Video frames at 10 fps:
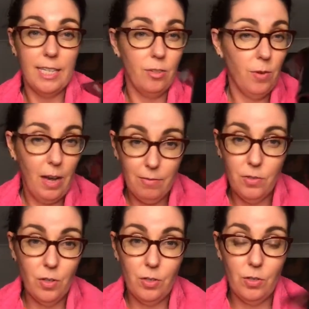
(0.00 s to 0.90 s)
You have
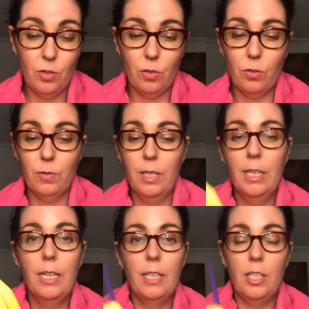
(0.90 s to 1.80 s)
not used it all.
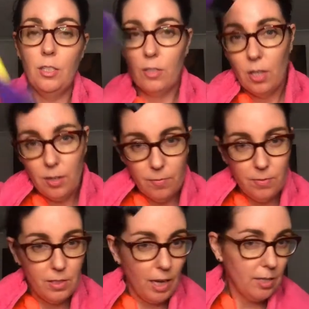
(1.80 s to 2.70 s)
You're just going to
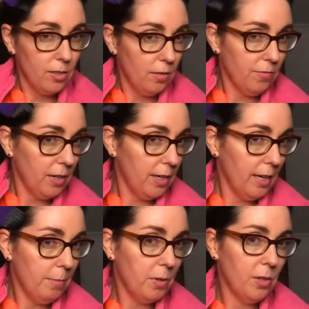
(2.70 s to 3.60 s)
touch the front
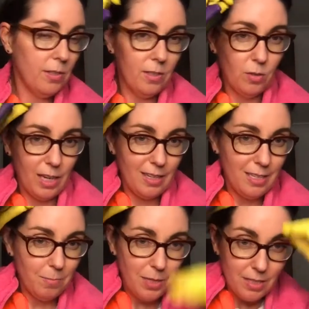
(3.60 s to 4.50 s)
up because you'll get
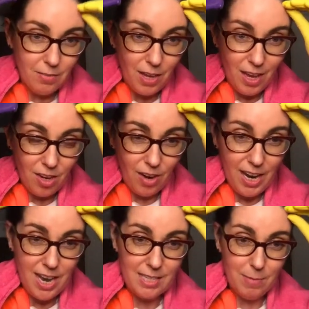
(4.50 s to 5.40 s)
these bits of hair. Grey
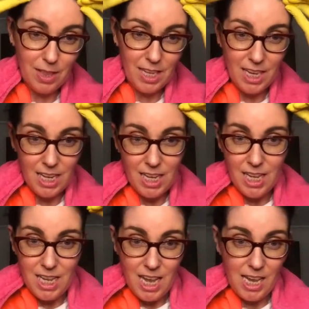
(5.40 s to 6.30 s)
hair's a bit thicker
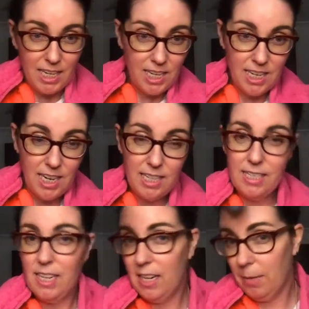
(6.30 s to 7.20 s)
and it can kind of
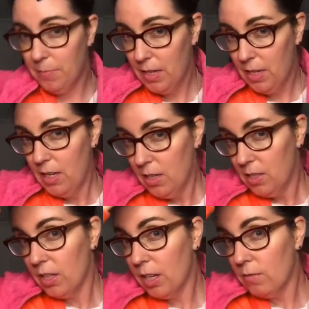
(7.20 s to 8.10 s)
stand up.
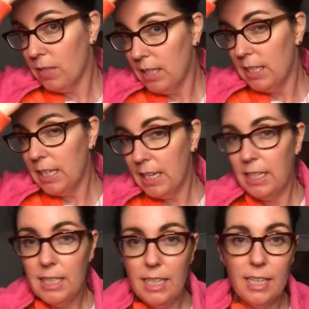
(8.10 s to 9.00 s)
So you're going to really get
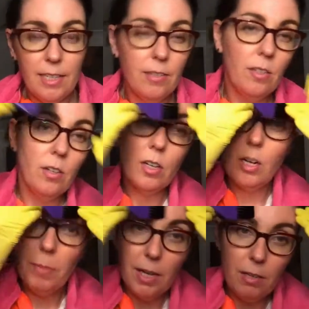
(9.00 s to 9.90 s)
in there. You're not going
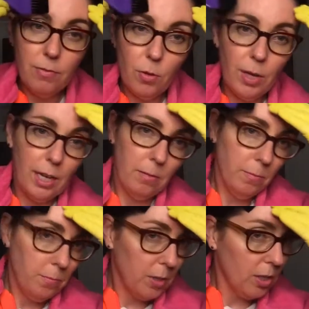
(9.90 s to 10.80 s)
to paint your forehead,
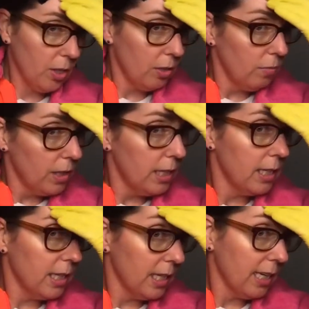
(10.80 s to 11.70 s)
but you know, you're really
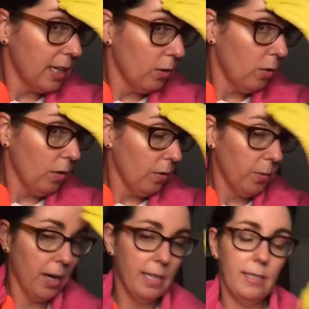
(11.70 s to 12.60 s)
going to get all the
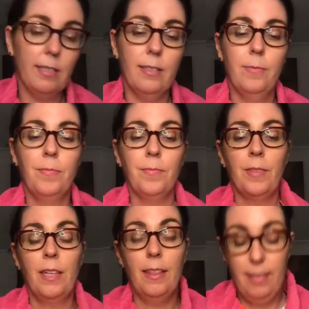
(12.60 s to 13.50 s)
whites.
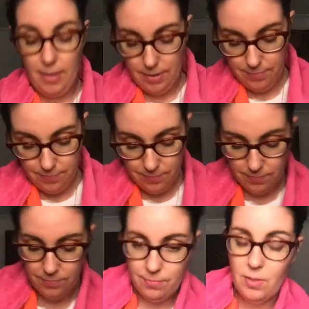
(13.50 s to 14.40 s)
Then
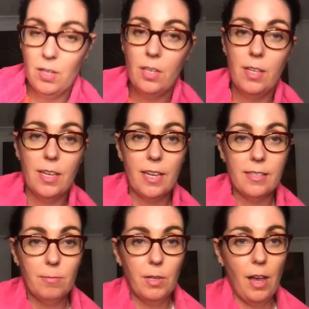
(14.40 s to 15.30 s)
you get
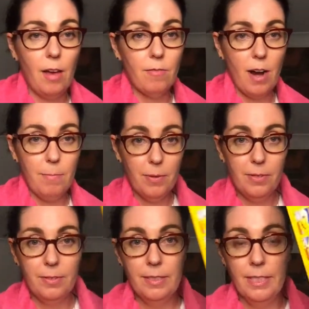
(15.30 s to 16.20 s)
some Glad wrap
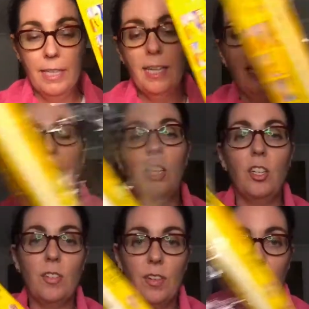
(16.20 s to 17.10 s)
and you're
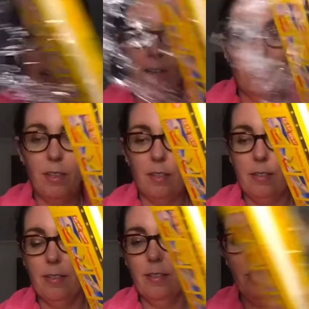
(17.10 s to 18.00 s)
just going to cover this.